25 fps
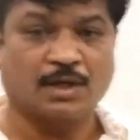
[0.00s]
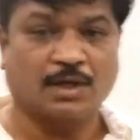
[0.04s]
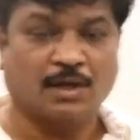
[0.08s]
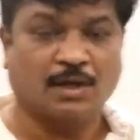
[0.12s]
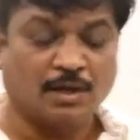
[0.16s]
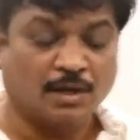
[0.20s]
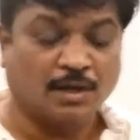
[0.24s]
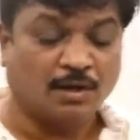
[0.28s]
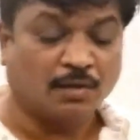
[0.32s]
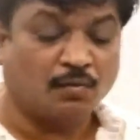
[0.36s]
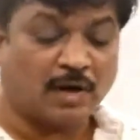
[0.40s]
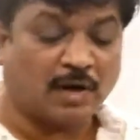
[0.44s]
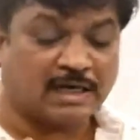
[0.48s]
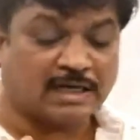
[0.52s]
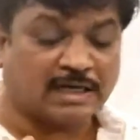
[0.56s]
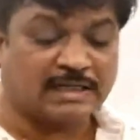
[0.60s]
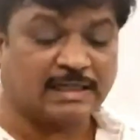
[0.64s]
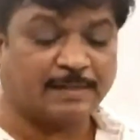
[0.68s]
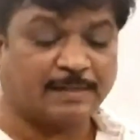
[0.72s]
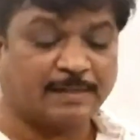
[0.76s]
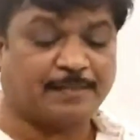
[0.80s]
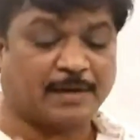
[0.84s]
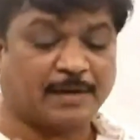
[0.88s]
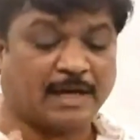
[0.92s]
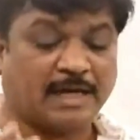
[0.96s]
What are the
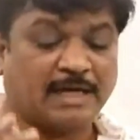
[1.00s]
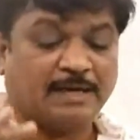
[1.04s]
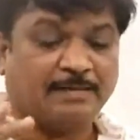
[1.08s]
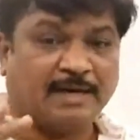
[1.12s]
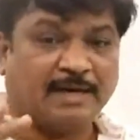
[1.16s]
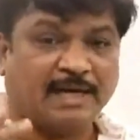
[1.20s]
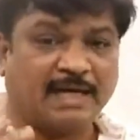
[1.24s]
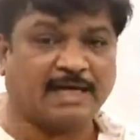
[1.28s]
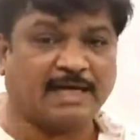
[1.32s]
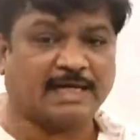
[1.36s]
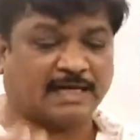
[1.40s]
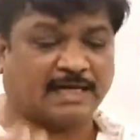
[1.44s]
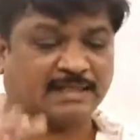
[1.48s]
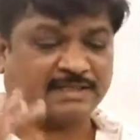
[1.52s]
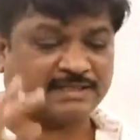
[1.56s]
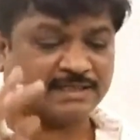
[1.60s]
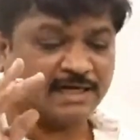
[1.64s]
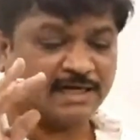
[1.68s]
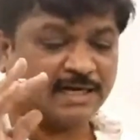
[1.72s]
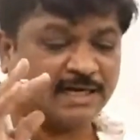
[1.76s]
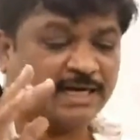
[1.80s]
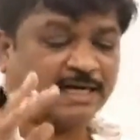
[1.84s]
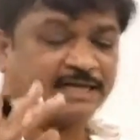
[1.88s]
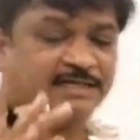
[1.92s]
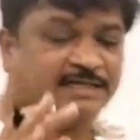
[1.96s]
primary
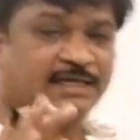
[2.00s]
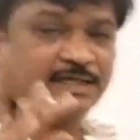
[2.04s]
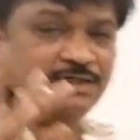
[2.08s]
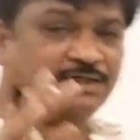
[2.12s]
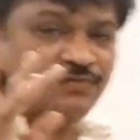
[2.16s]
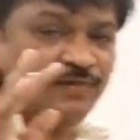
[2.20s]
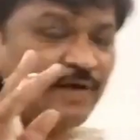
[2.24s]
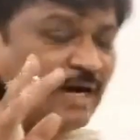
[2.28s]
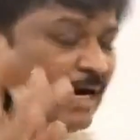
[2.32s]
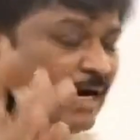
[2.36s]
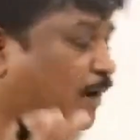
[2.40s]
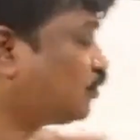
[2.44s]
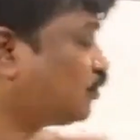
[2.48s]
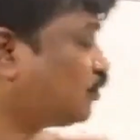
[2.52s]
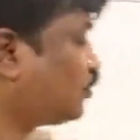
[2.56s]
considerations we have to